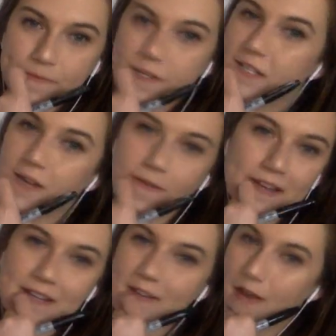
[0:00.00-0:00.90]
You don't
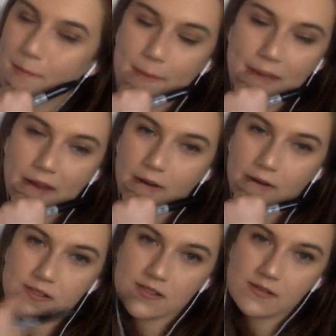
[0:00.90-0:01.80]
need to copy my
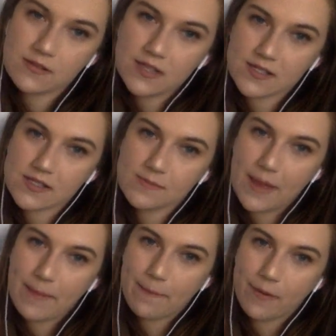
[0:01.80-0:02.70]
hearts. This is
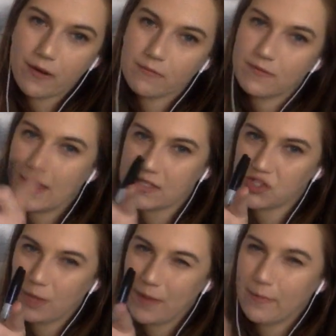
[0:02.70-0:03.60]
my paper. That's
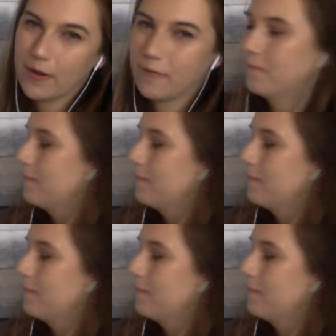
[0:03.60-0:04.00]
your paper.